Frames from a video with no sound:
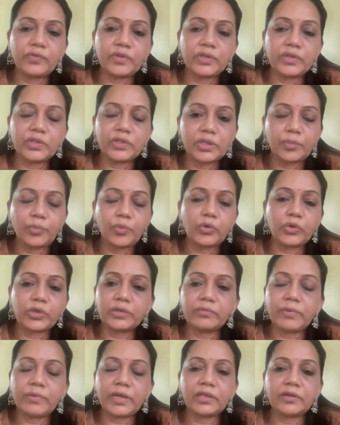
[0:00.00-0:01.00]
which is
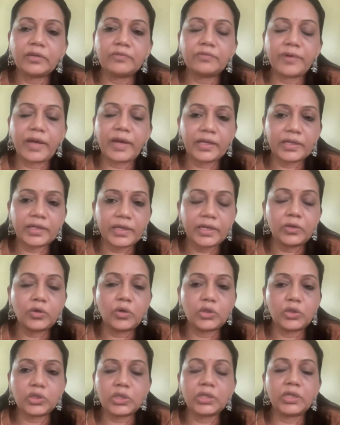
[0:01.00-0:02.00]
supported by the fact
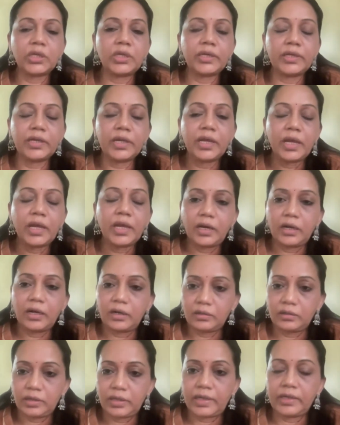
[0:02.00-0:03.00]
and logical
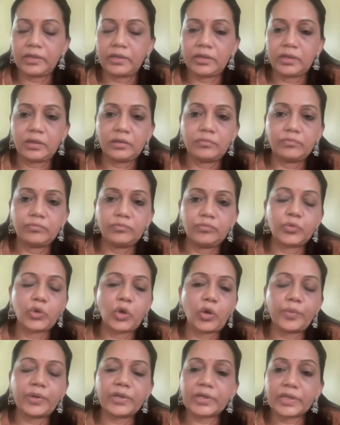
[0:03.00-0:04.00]
and
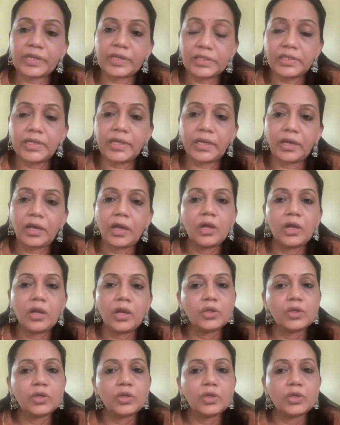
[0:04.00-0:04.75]
proper reasoning,